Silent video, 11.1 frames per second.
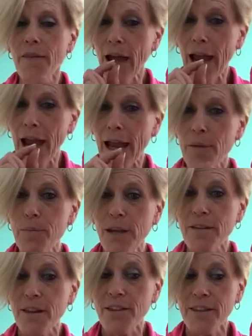The A
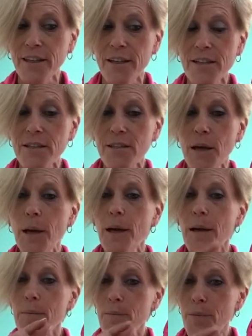being the thinnest,
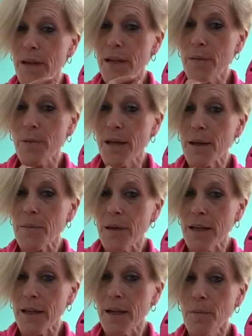B being
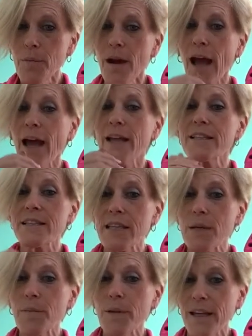medium, and
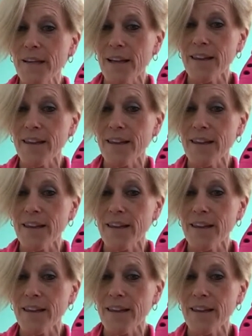C being the